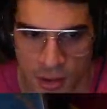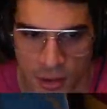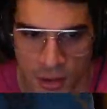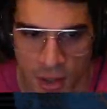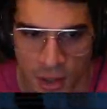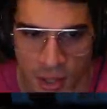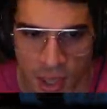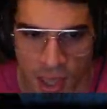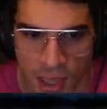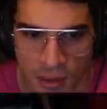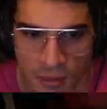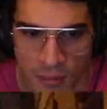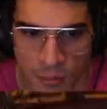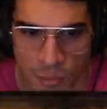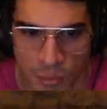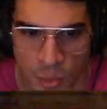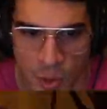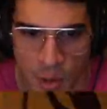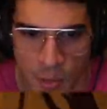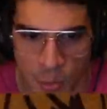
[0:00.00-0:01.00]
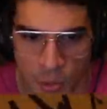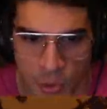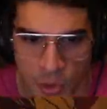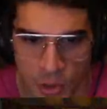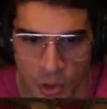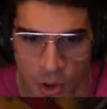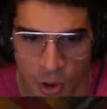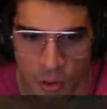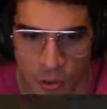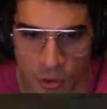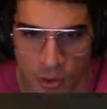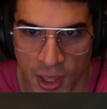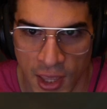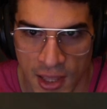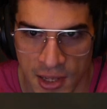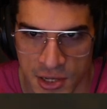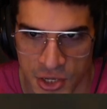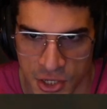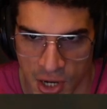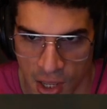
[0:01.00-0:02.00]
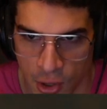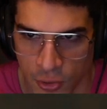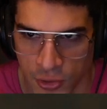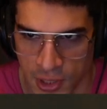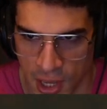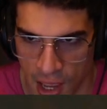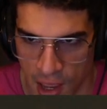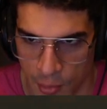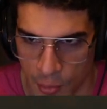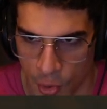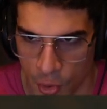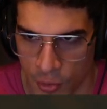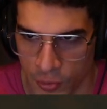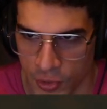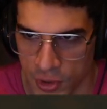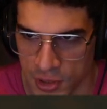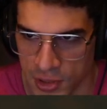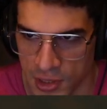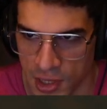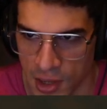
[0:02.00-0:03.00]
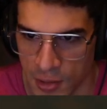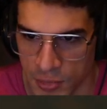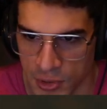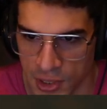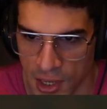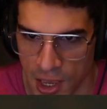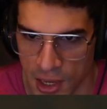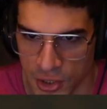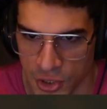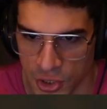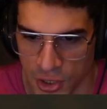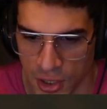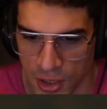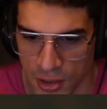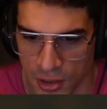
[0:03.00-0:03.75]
to get people to go get jail time over this DMCA shit.